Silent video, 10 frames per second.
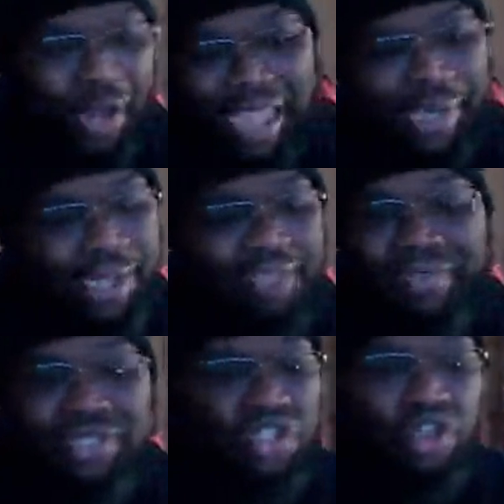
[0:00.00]
out of
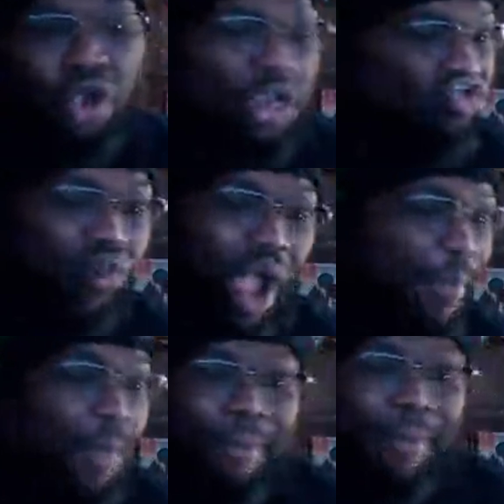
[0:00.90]
it and started
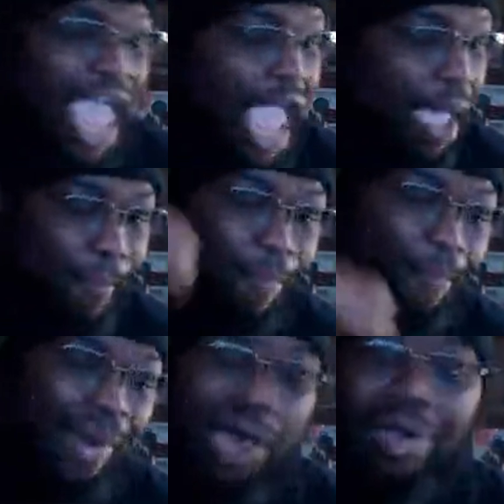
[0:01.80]
dropping mad
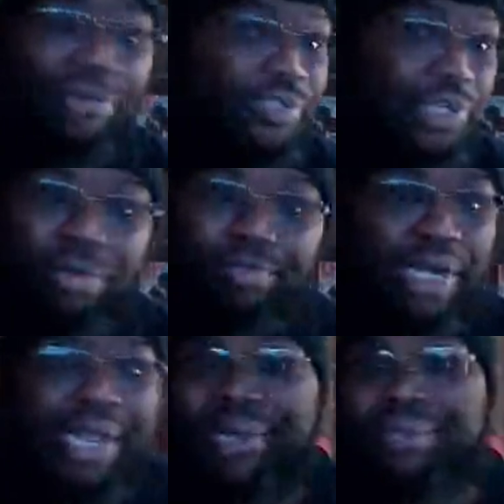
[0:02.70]
bombs on
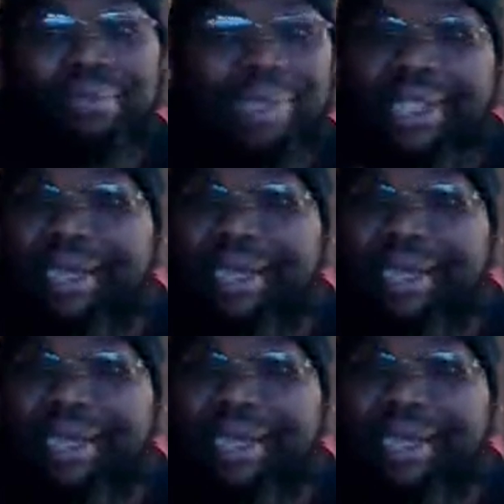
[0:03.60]
Daniel, man. I